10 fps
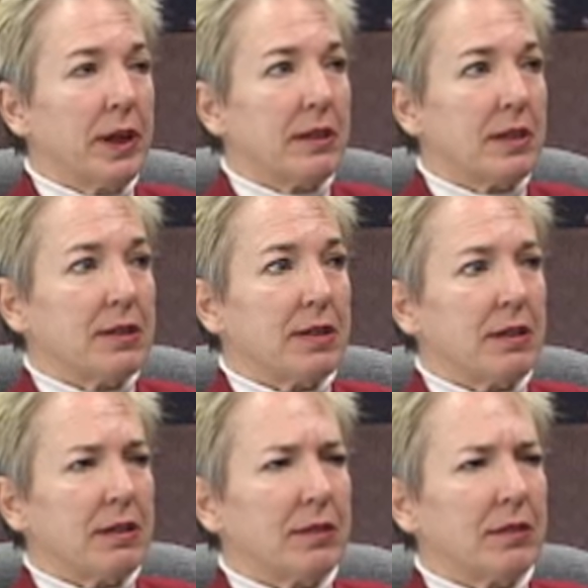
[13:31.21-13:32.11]
but
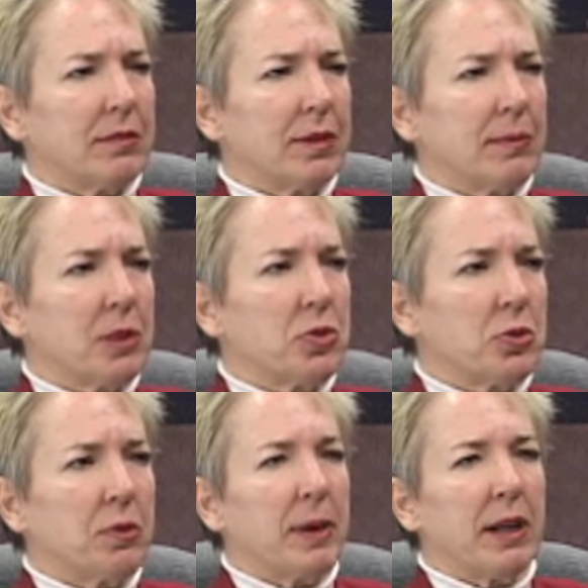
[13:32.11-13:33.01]
I'm not
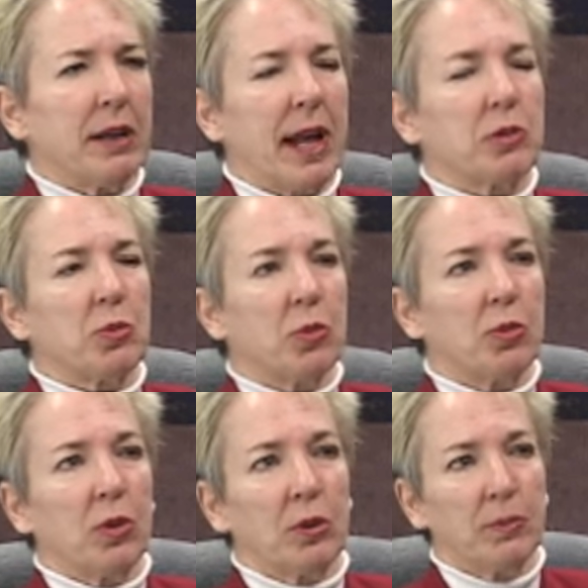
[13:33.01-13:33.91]
sure about an actual
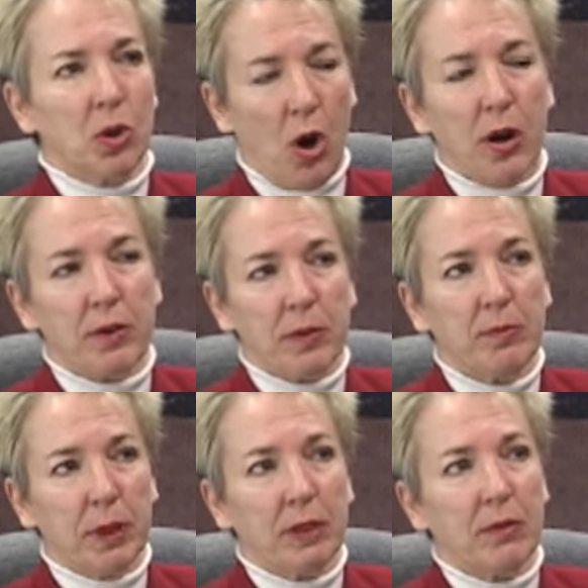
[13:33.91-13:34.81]
herb garden,
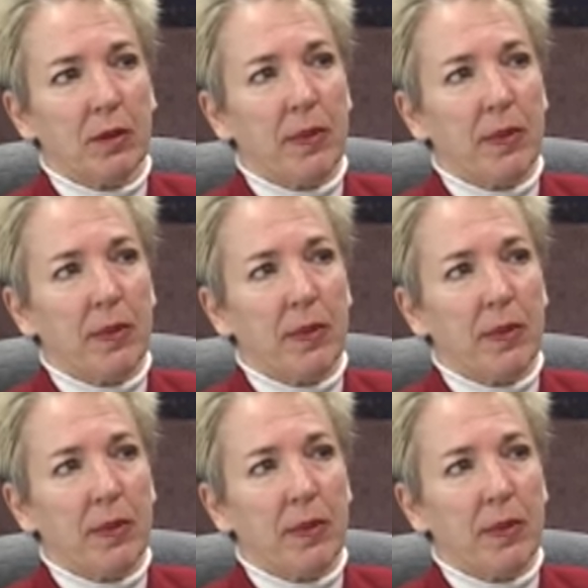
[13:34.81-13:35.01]
but.